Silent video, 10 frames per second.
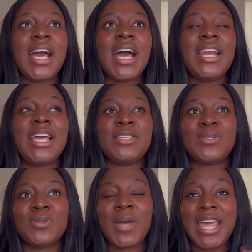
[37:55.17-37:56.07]
and I
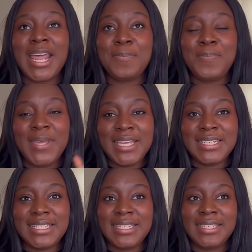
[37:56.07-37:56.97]
saw so, and I paid
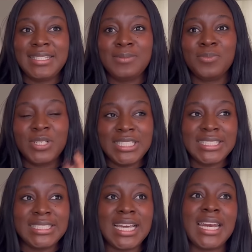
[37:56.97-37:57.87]
the
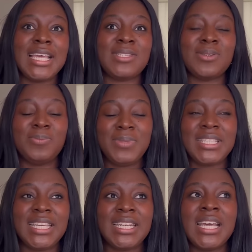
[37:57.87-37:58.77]
money and I
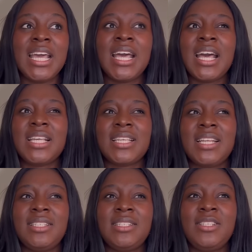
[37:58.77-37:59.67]
submitted. As
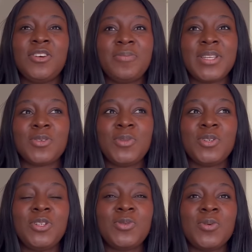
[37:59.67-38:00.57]
at the day of my
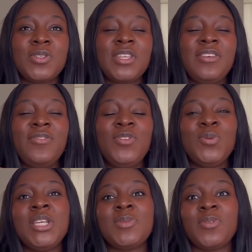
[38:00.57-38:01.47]
submission, this was a few
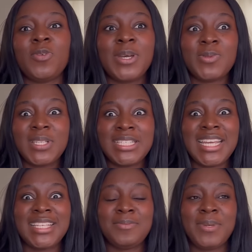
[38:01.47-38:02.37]
days before my
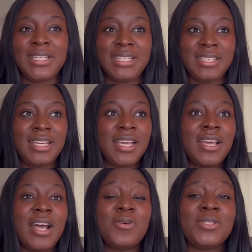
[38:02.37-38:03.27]
29th birthday.
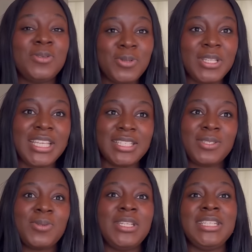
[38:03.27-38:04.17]
I was still not 30,
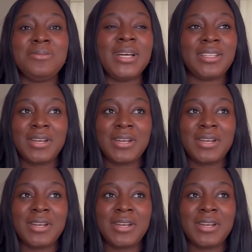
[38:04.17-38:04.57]
so it didn't matter